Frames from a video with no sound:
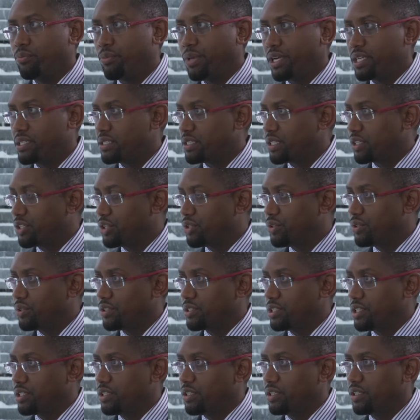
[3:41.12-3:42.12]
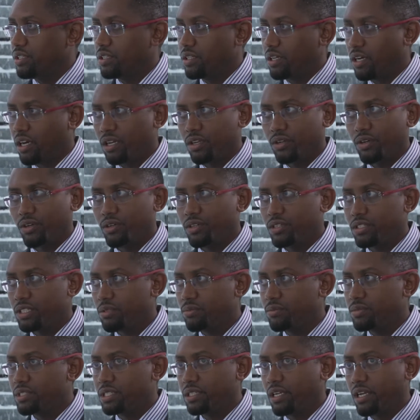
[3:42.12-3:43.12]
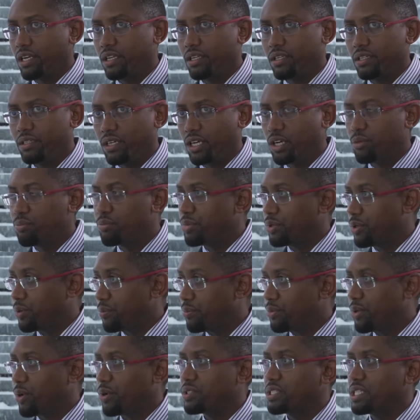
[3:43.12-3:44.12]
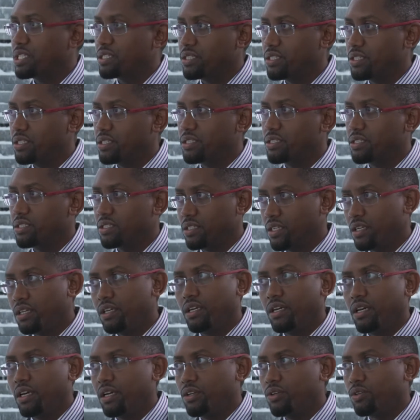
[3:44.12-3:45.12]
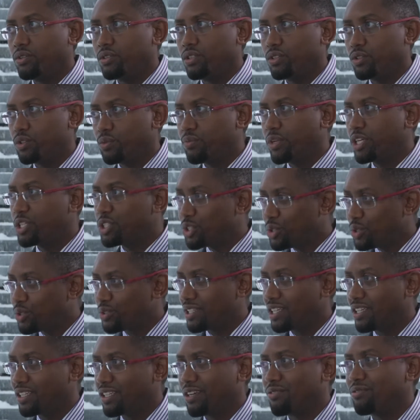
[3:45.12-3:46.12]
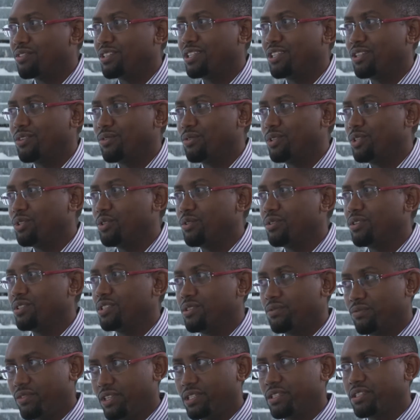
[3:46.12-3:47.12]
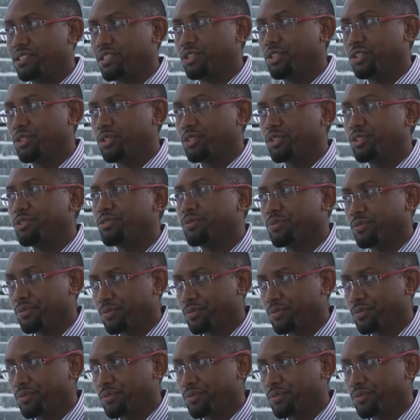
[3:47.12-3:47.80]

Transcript: best security algorithms and uh, pro processes in order to make sure that everything we do is very secure.